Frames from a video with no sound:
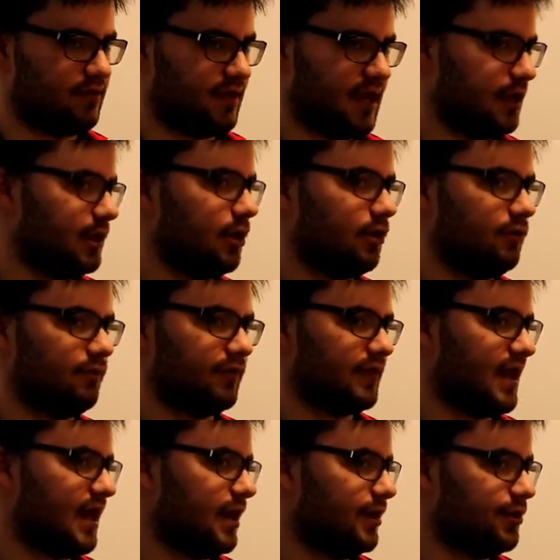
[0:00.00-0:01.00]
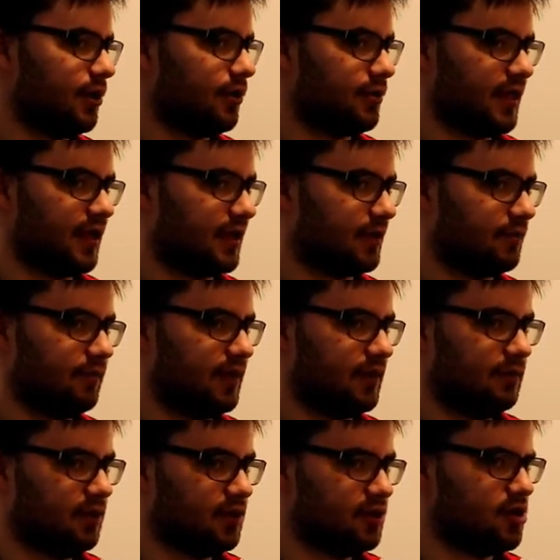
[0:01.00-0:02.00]
to get a loan for that, I don't think. We
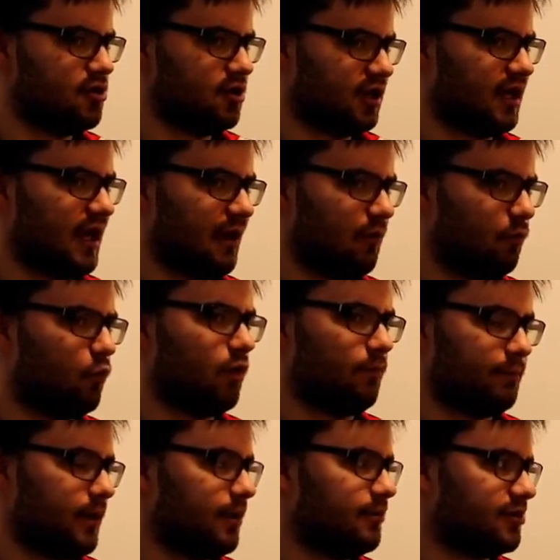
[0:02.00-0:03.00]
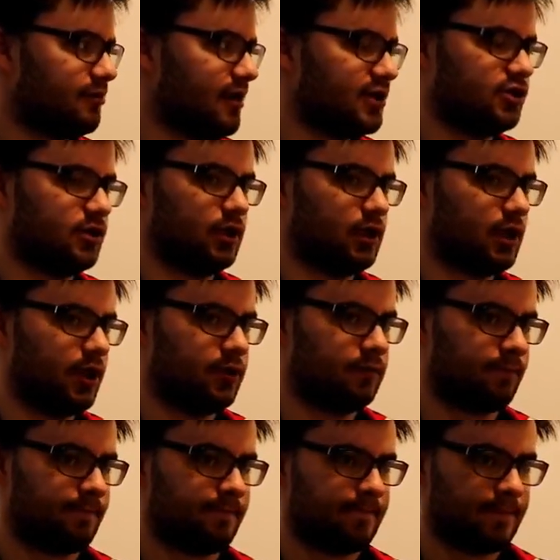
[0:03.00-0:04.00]
could only get one postgraduate
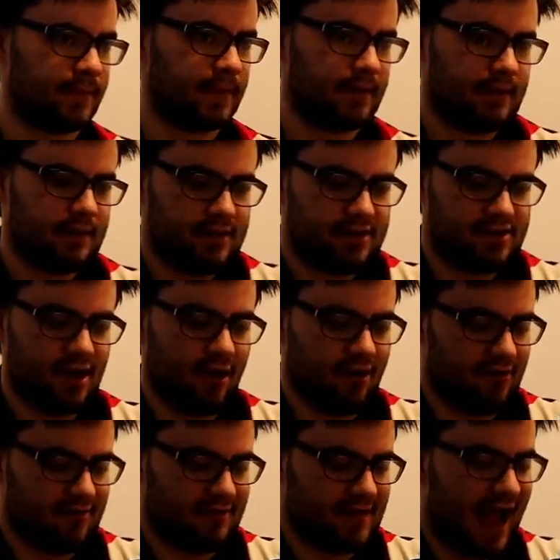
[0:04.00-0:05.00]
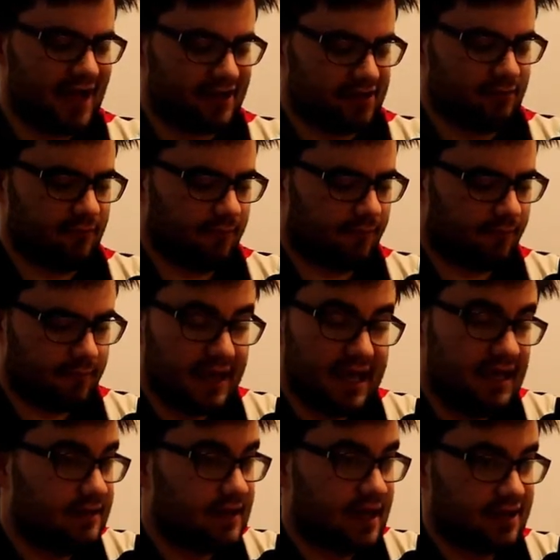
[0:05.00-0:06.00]
loan. So that's, for
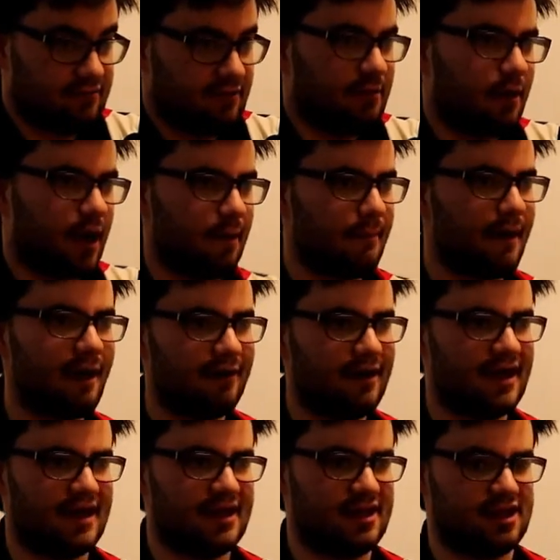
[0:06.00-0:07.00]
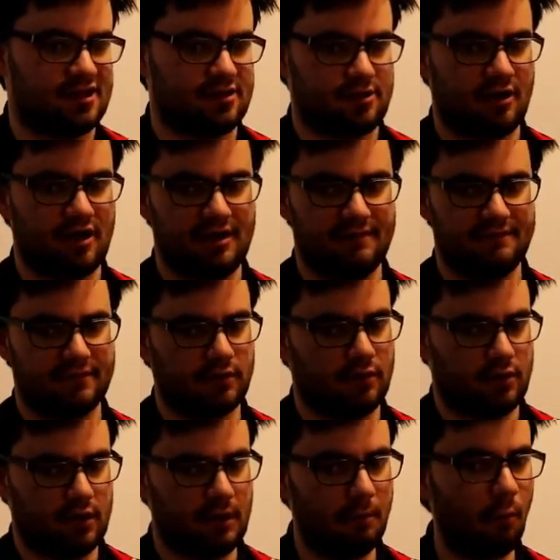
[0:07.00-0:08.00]
me, that's where my barrier is, because
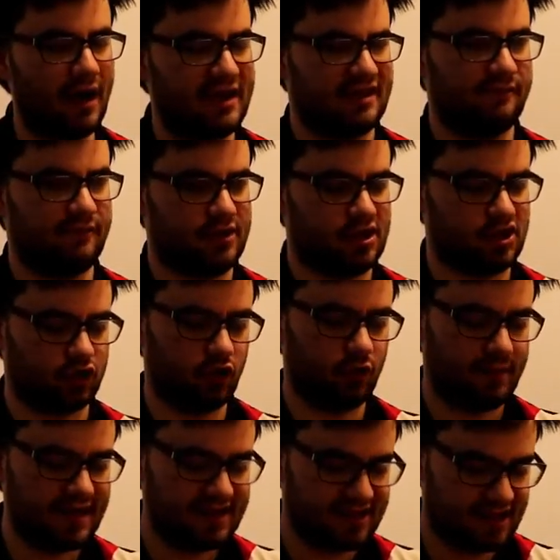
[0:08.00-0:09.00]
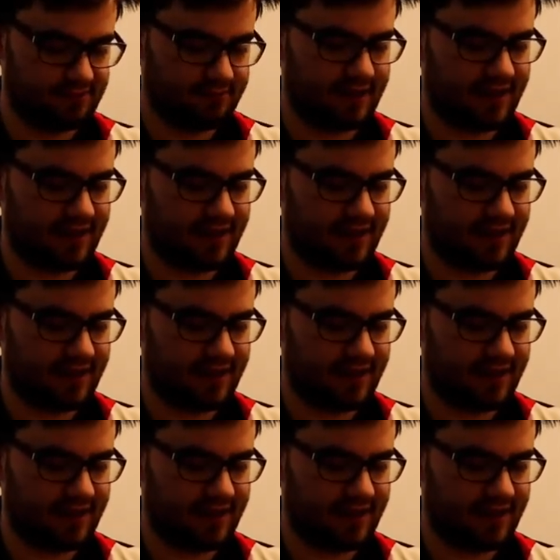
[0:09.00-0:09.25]
I'm waiting for this new basis